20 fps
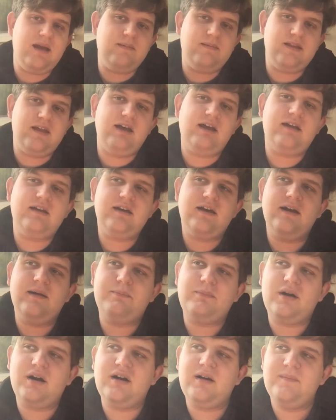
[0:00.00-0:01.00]
like a
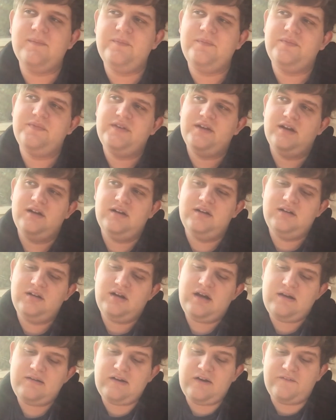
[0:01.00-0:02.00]
part of
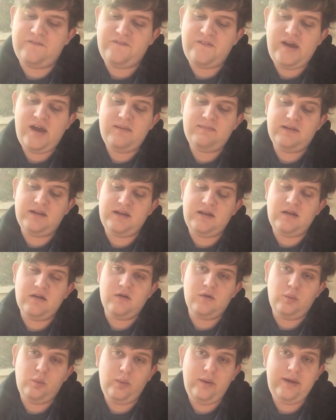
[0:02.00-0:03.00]
our family,
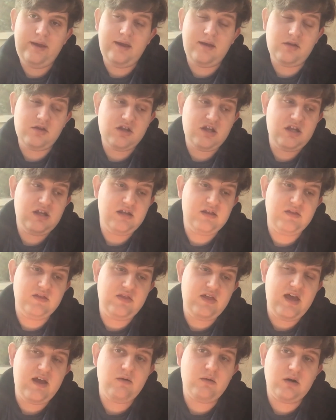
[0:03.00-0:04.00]
which
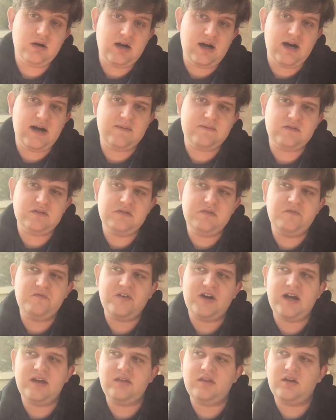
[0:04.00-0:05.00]
they were off to
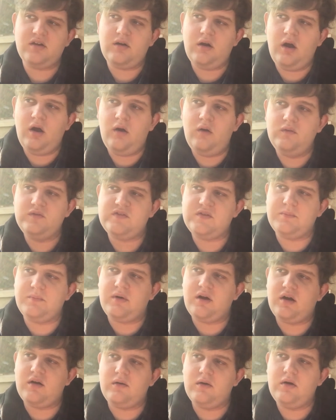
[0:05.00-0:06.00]
find their own
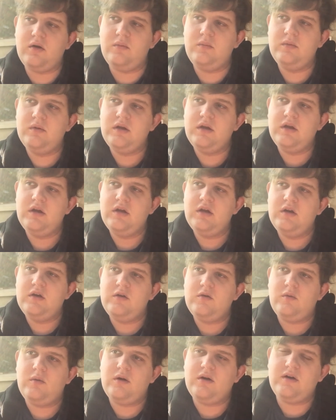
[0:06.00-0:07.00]
tomorrow,
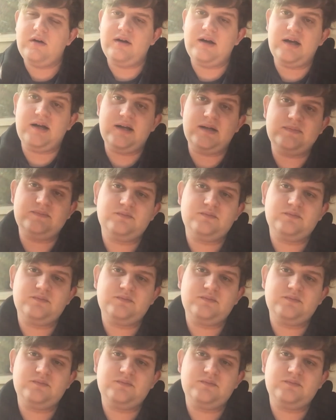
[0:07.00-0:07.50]
where